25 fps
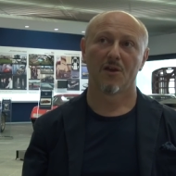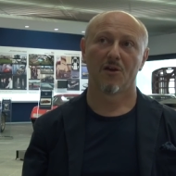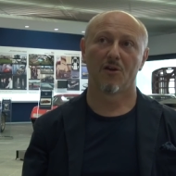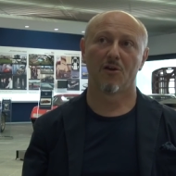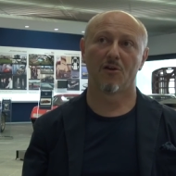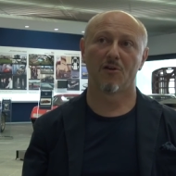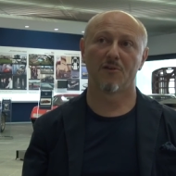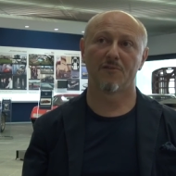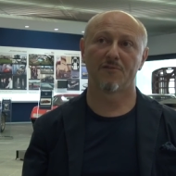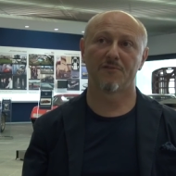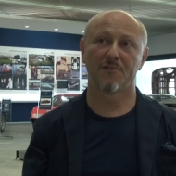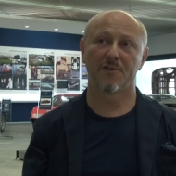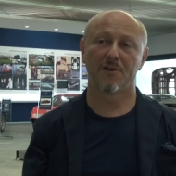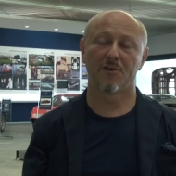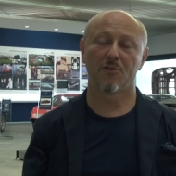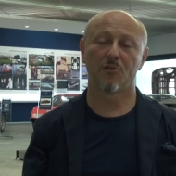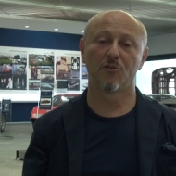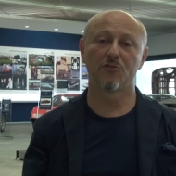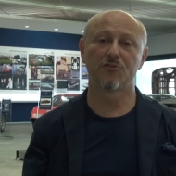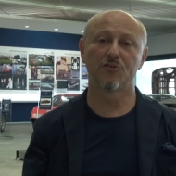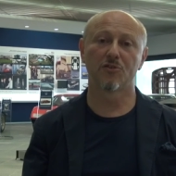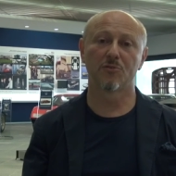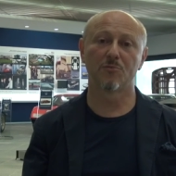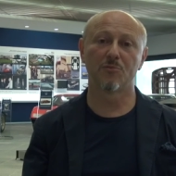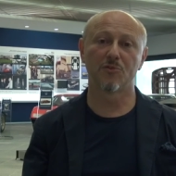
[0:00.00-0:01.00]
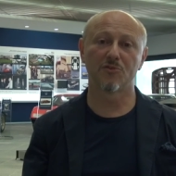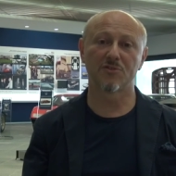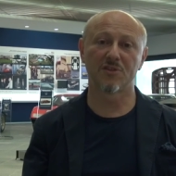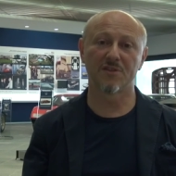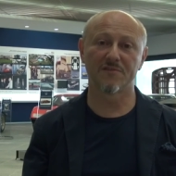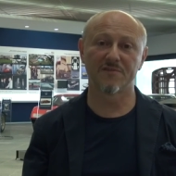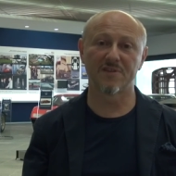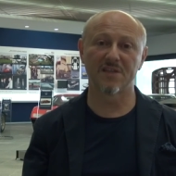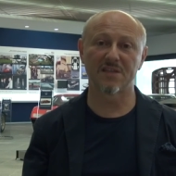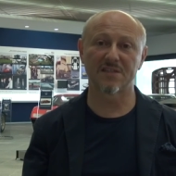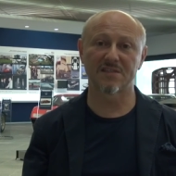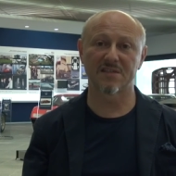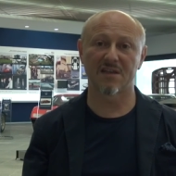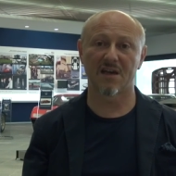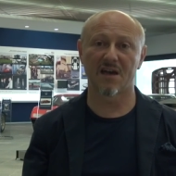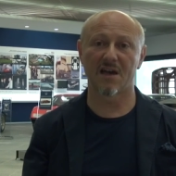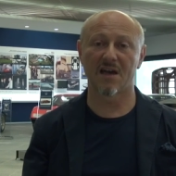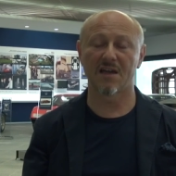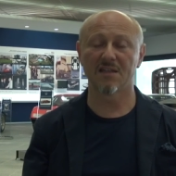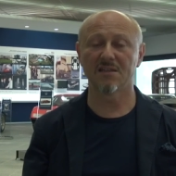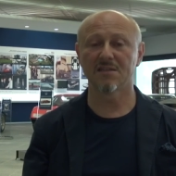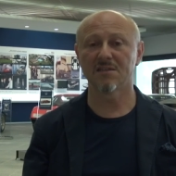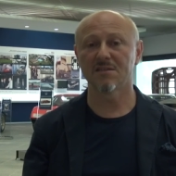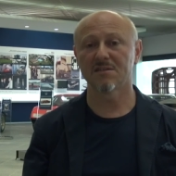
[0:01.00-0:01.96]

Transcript: of uh, automotive design